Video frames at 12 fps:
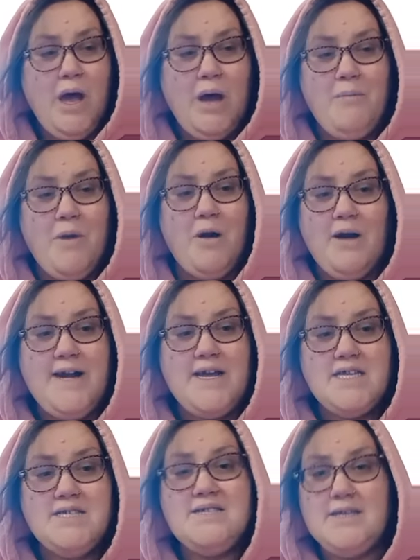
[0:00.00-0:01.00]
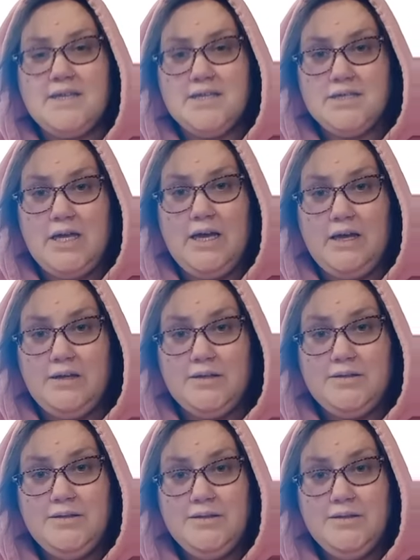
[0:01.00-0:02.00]
I'm already sick as
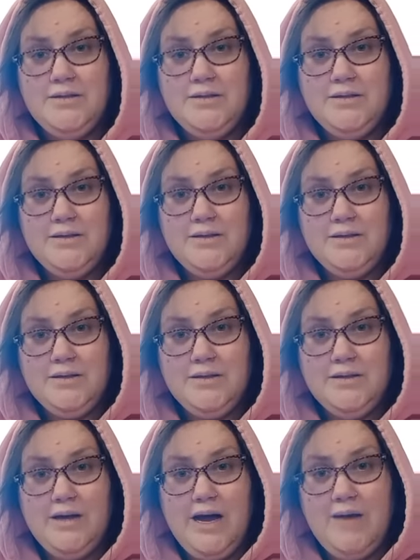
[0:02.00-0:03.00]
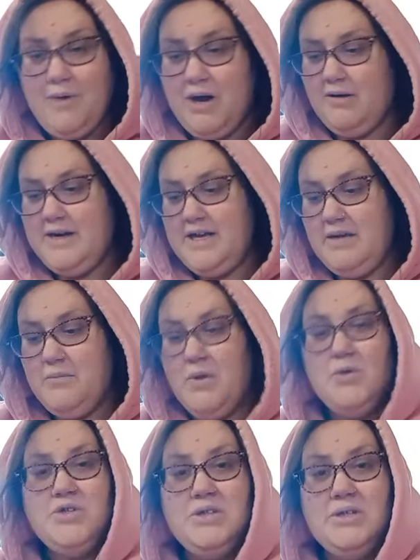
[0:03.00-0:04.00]
hell. I'm already
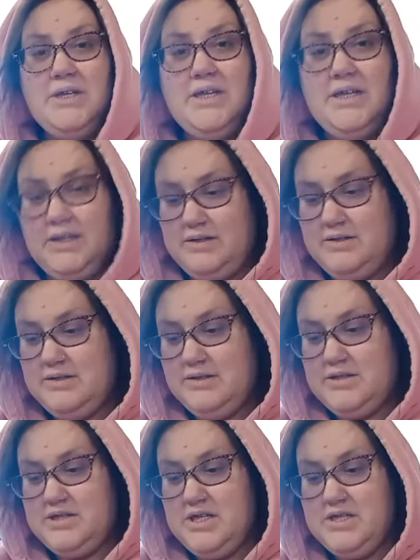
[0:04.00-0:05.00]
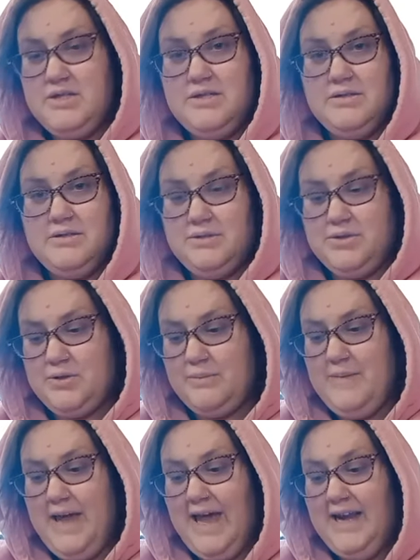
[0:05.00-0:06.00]
emotionally just
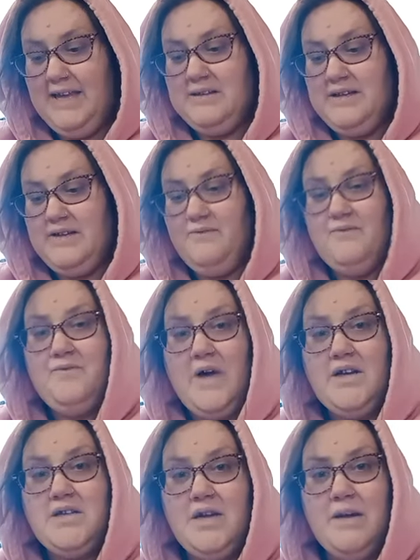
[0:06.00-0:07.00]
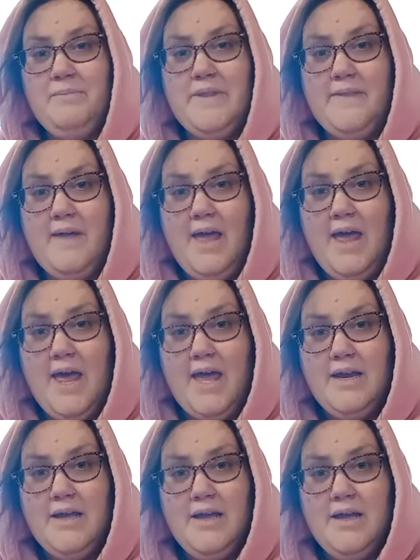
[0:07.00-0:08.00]
traumatically fucked up in the
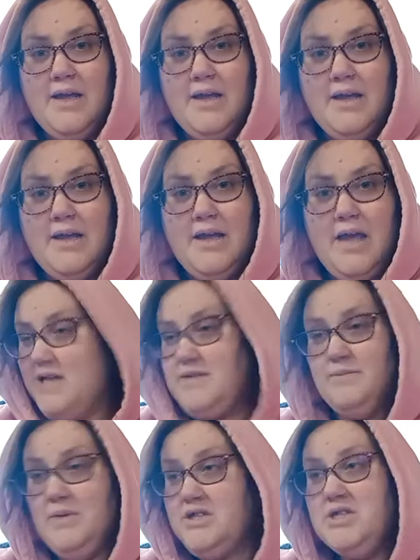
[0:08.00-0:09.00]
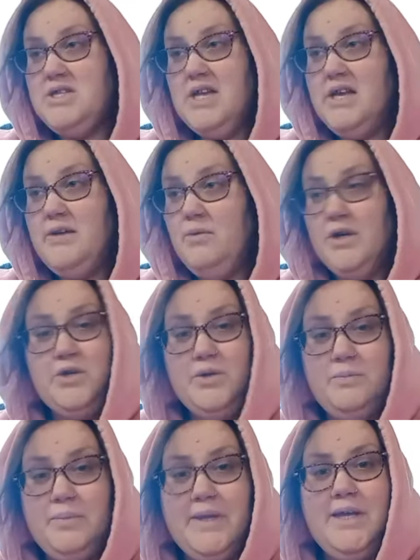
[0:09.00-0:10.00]
head. As much as anyone
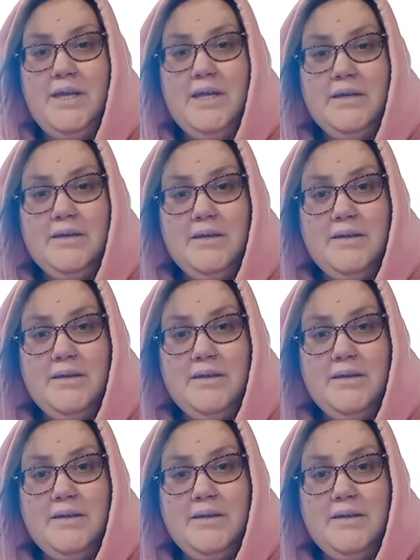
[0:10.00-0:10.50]
could be.